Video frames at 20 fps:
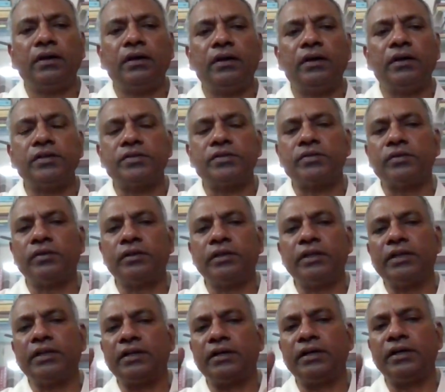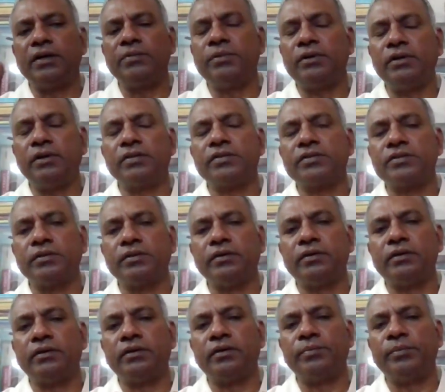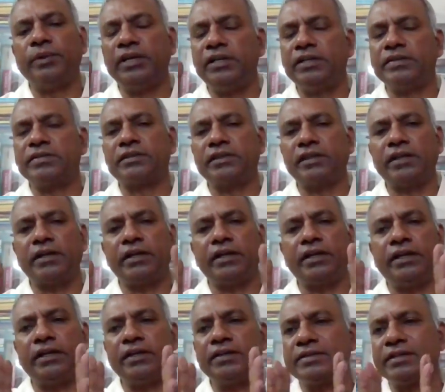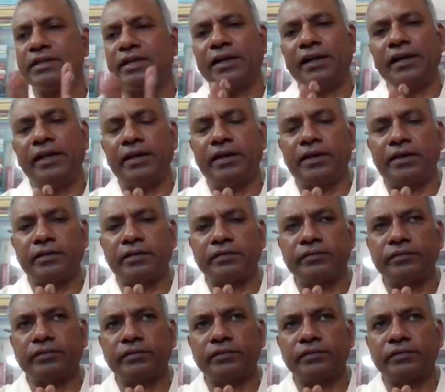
So the term also, minister, it is clear.